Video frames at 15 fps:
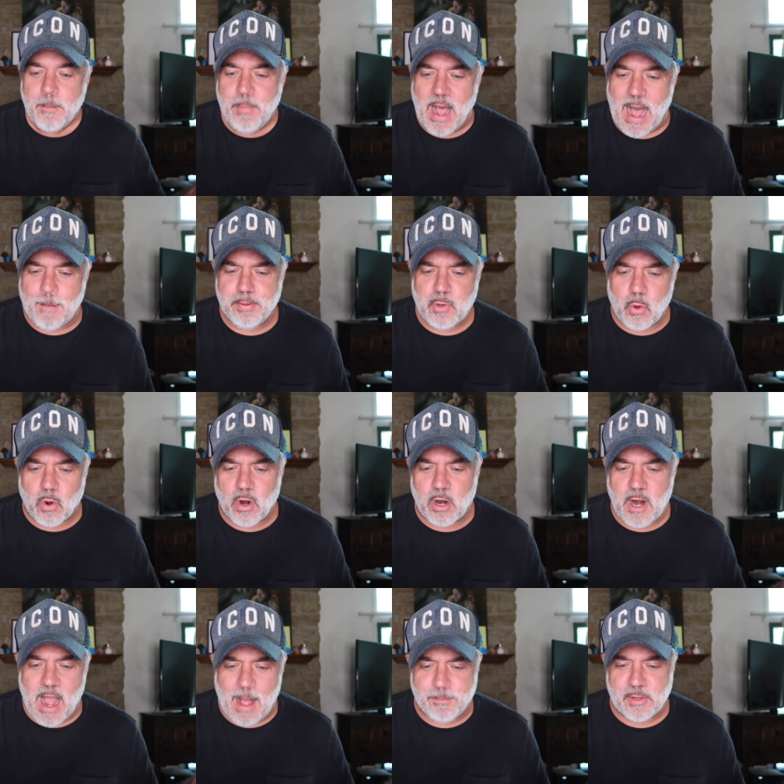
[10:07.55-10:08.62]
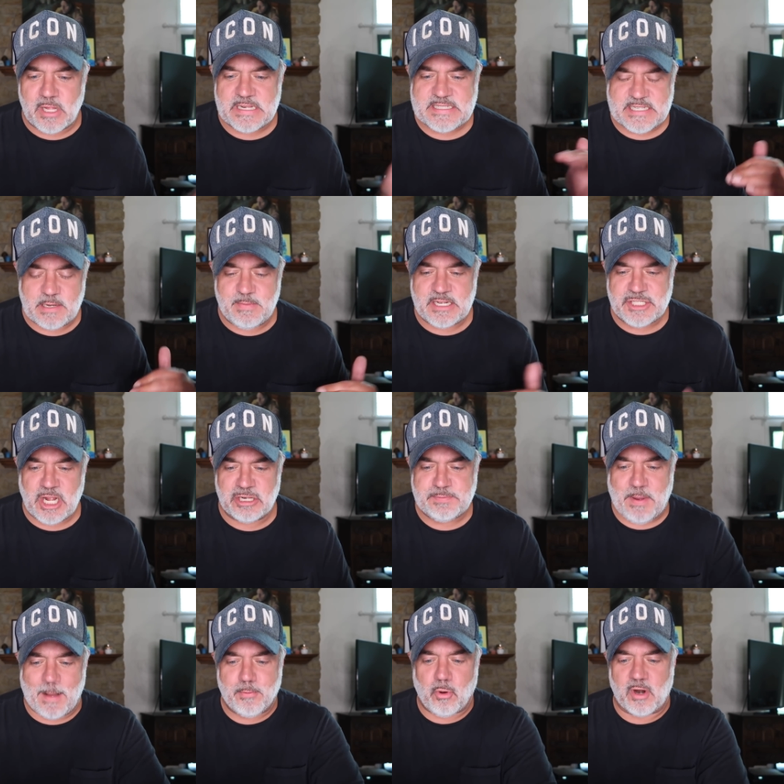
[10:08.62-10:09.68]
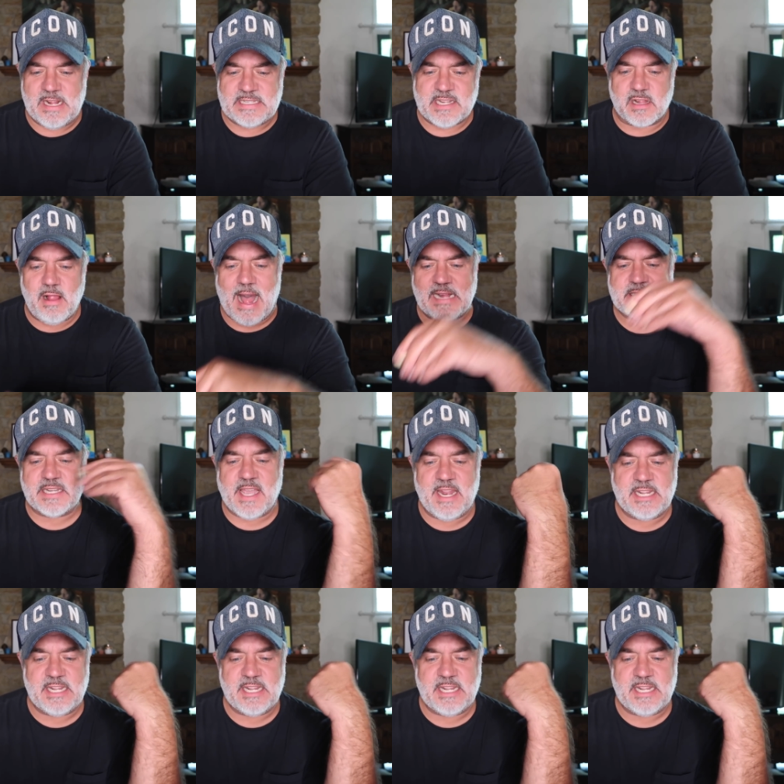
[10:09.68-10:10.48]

Popcornopolis Cinnamon Toast Popcorn is a classic.